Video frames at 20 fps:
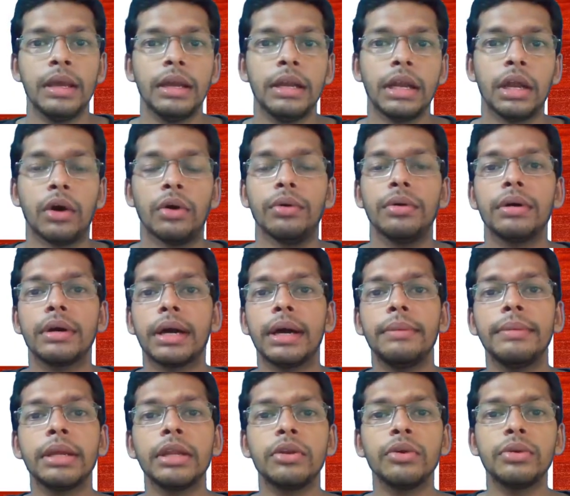Now,
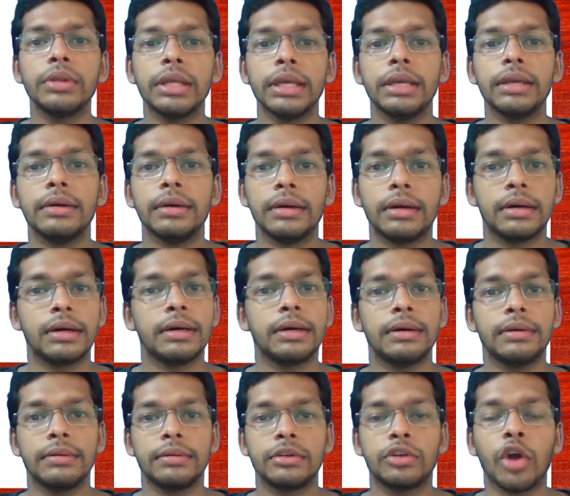coming to the
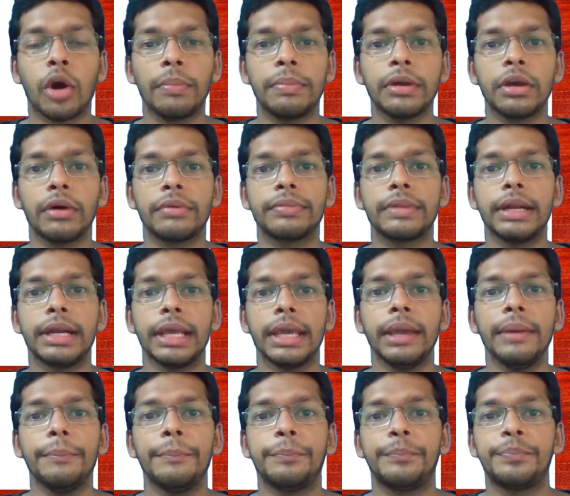topic of the
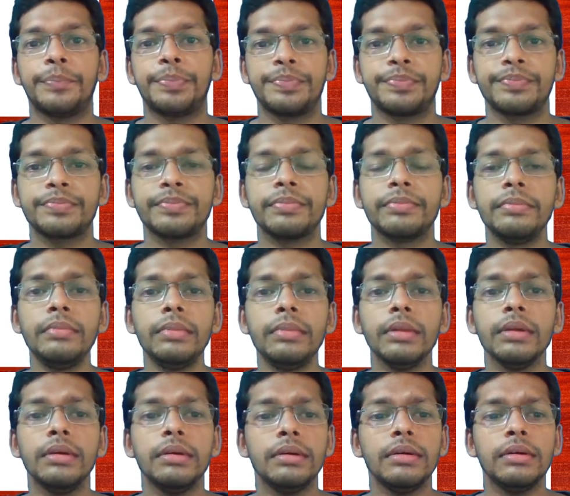day.
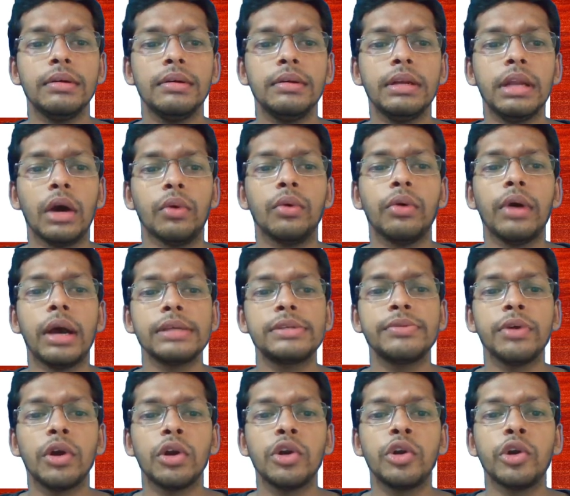Now, as
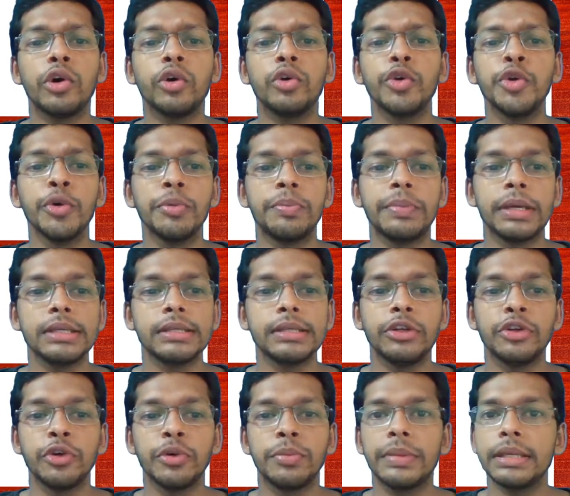we all know, in
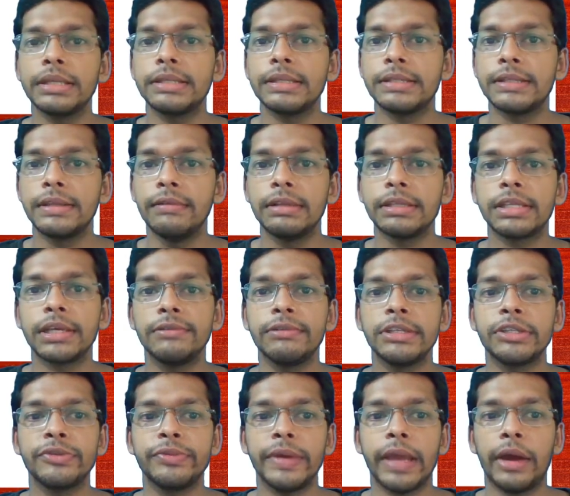UPSC Civil
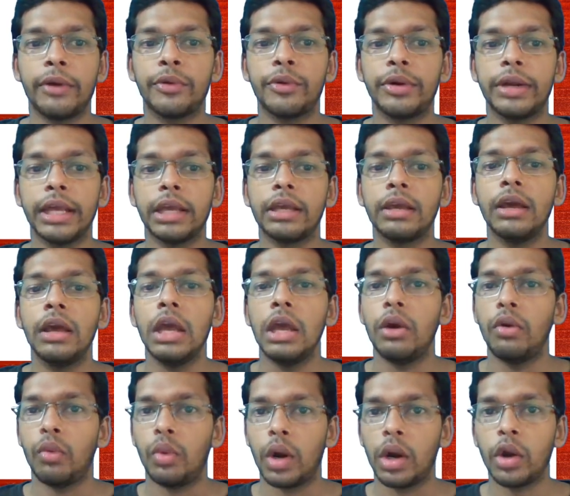Service, we have to take
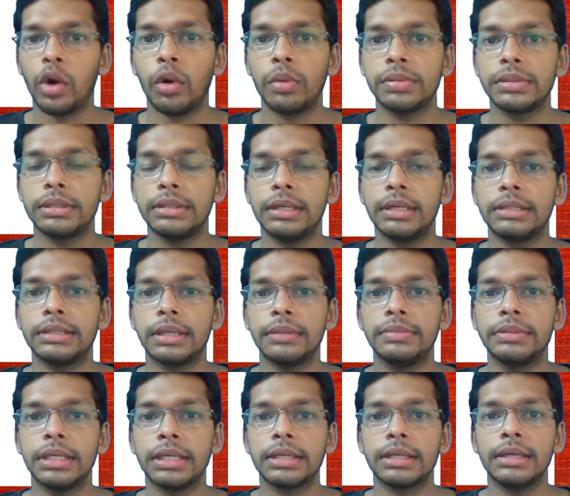one optional
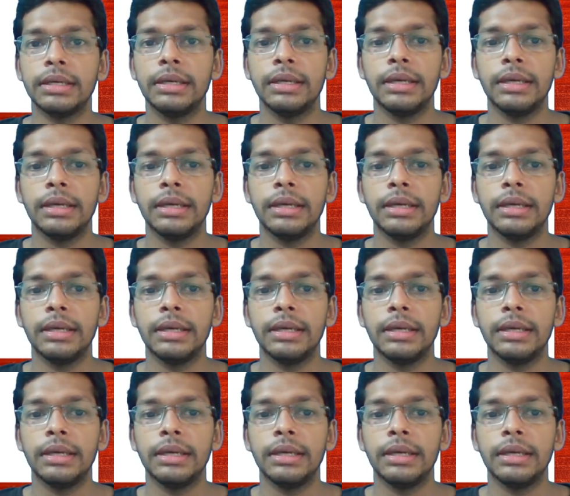subject,